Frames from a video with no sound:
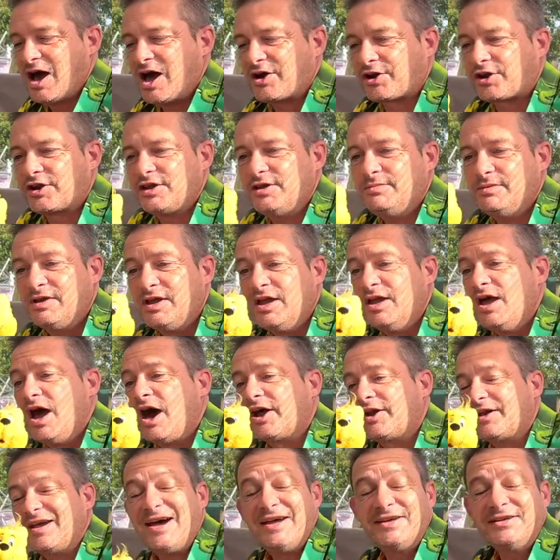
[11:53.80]
Haribo.
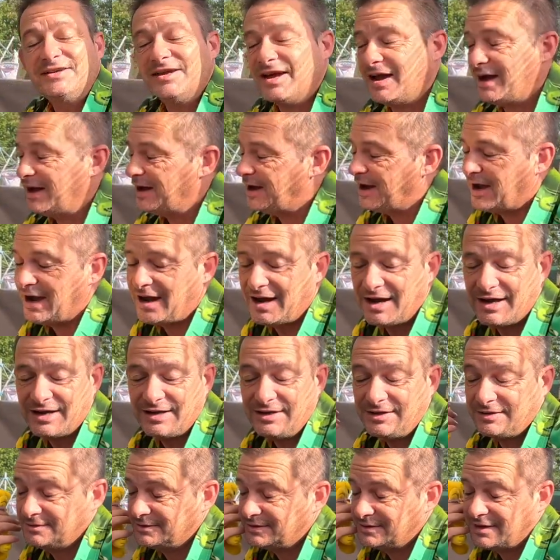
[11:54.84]
I say
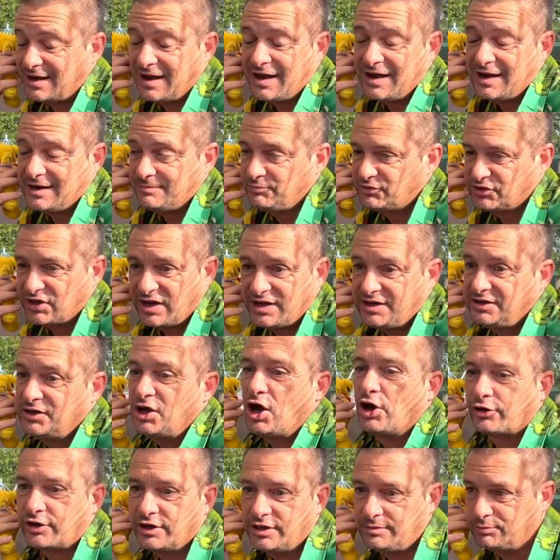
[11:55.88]
Haribo. I'm saying
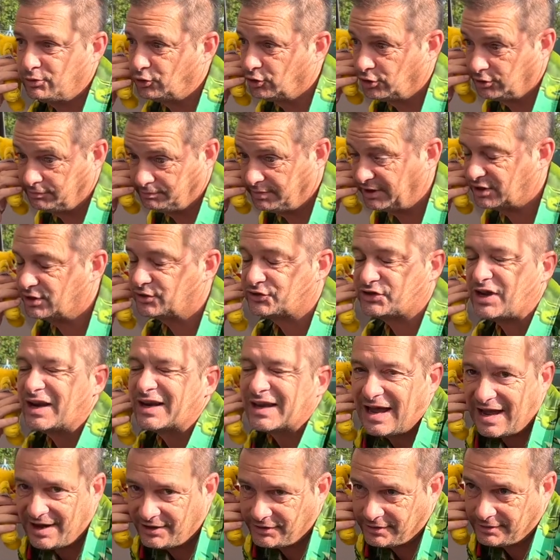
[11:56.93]
Haribo because I
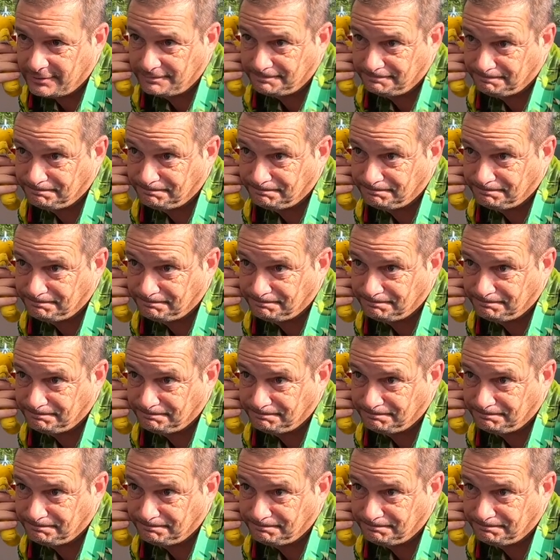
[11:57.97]
can.